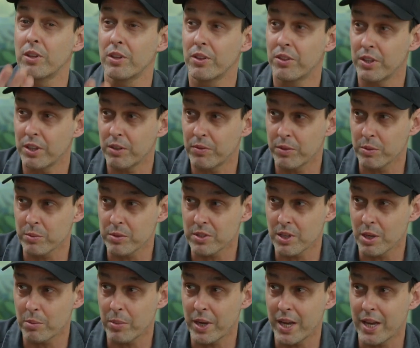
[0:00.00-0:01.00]
the thick film is
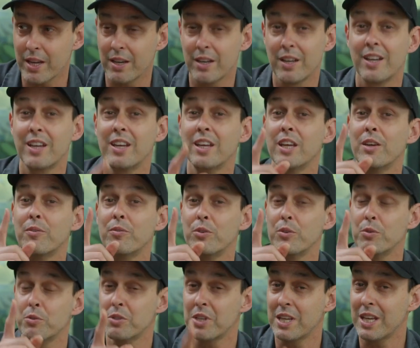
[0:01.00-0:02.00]
not bad if
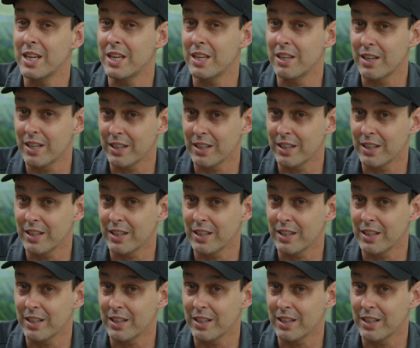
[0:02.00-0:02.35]
you use heat,